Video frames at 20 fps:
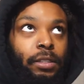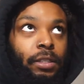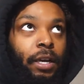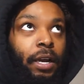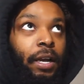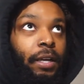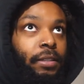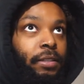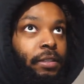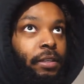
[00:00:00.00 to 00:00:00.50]

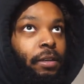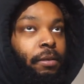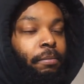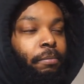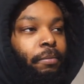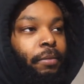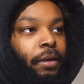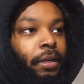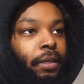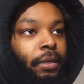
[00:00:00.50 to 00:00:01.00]
content,
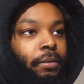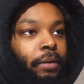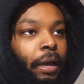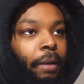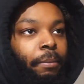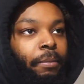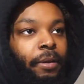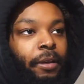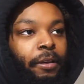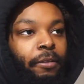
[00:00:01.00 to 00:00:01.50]
but, I
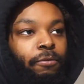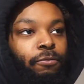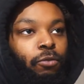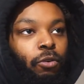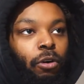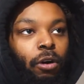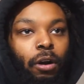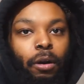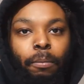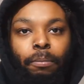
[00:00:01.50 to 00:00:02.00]
mean,
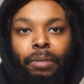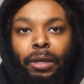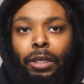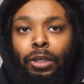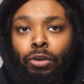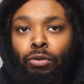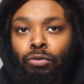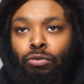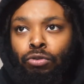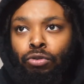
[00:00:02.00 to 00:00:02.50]
for a big
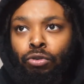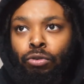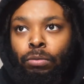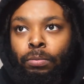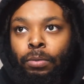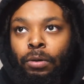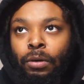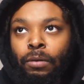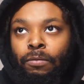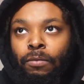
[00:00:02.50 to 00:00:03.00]

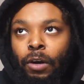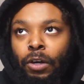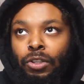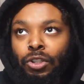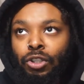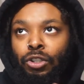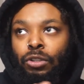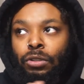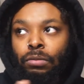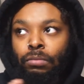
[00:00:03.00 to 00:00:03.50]
YouTuber
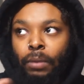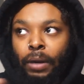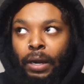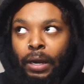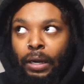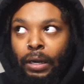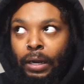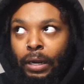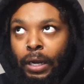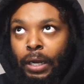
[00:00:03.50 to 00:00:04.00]
versus my
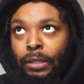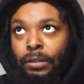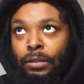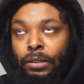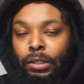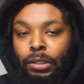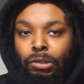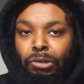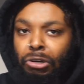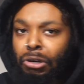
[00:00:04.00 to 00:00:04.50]

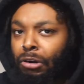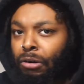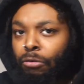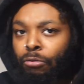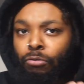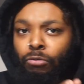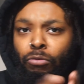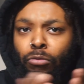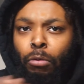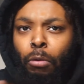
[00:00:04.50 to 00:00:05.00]
content, they're
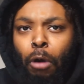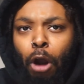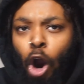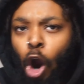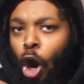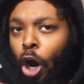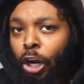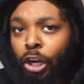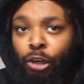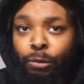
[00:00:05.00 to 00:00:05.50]

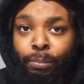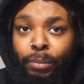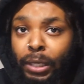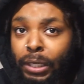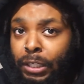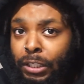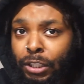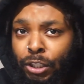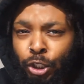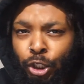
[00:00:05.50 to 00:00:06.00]

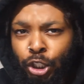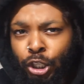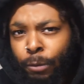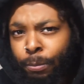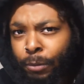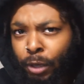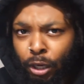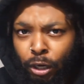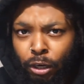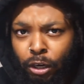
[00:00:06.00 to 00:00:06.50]
arguably
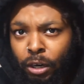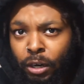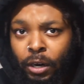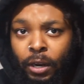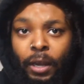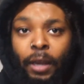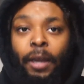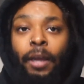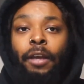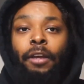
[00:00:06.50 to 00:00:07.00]
similar.
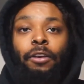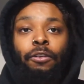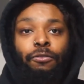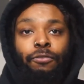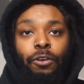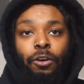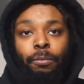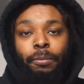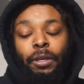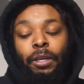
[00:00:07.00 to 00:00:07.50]
You
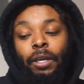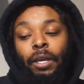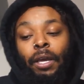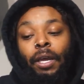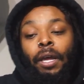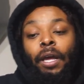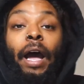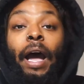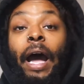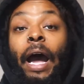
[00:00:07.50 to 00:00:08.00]
feel me?
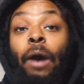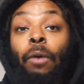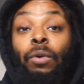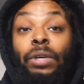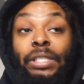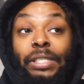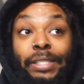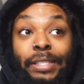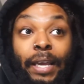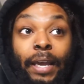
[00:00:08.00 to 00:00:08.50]
I would
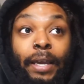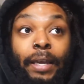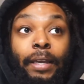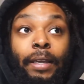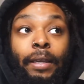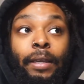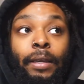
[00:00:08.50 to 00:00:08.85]
say